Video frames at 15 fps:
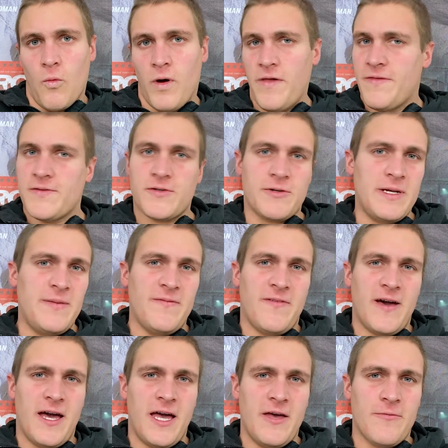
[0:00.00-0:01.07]
With Scream
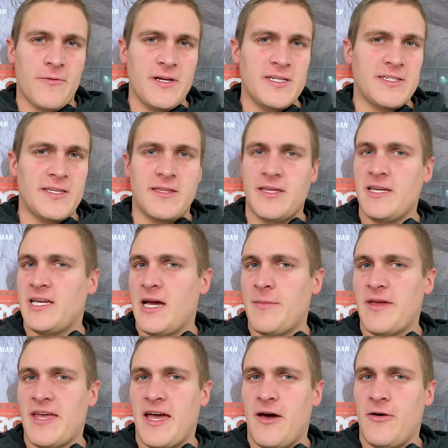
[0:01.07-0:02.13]
5 recently
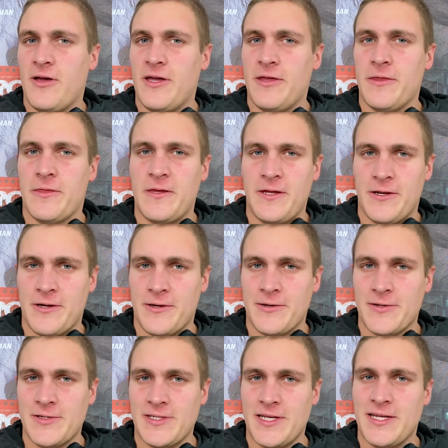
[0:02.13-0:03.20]
coming out in theaters,